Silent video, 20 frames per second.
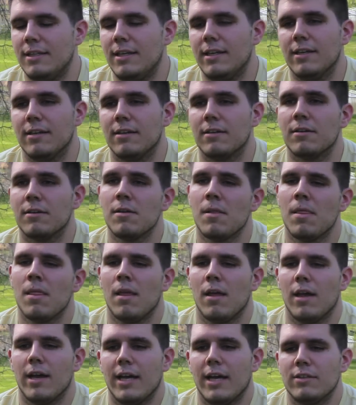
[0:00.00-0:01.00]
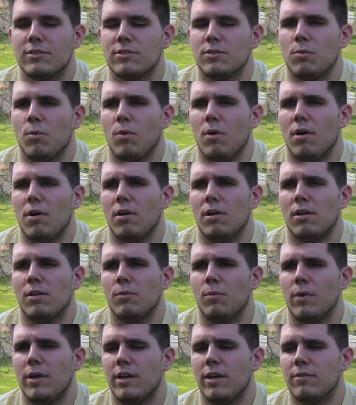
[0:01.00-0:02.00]
sitting against the
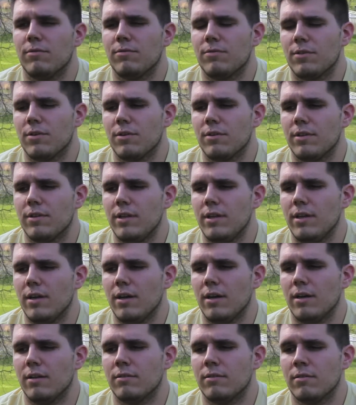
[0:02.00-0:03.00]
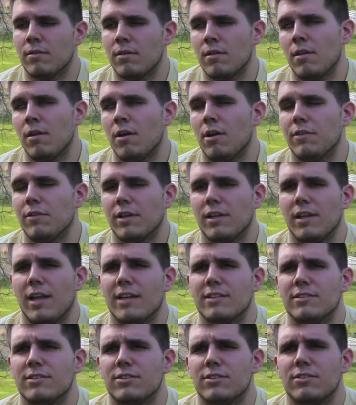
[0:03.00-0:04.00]
wall waiting for the
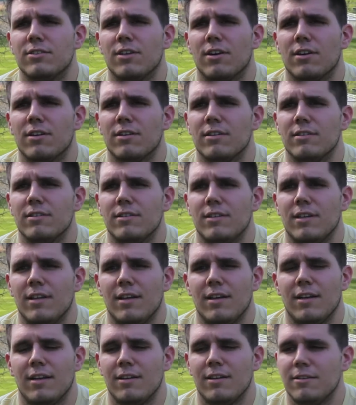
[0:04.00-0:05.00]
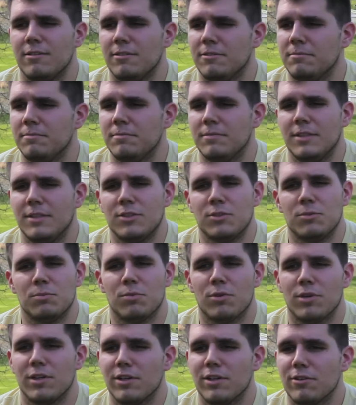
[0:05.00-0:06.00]
class to start, and
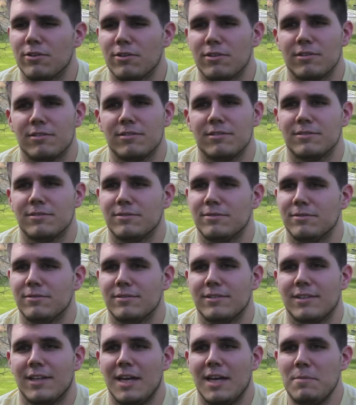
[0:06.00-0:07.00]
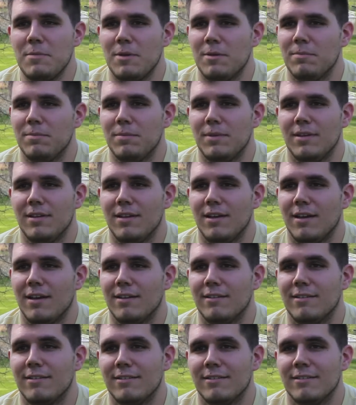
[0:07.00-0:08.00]
this pretty girl came up and
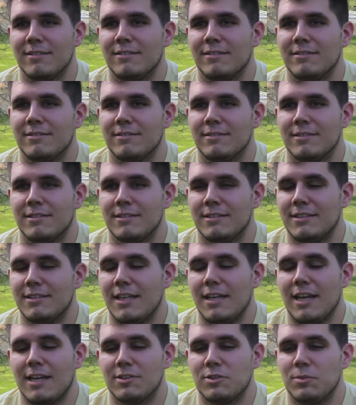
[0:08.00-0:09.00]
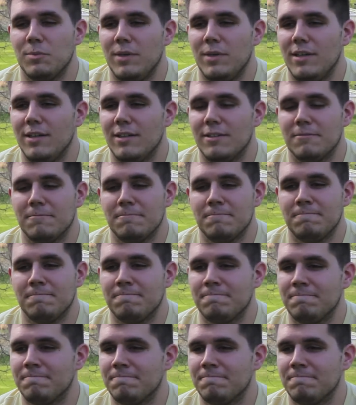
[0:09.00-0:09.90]
sat next to me, and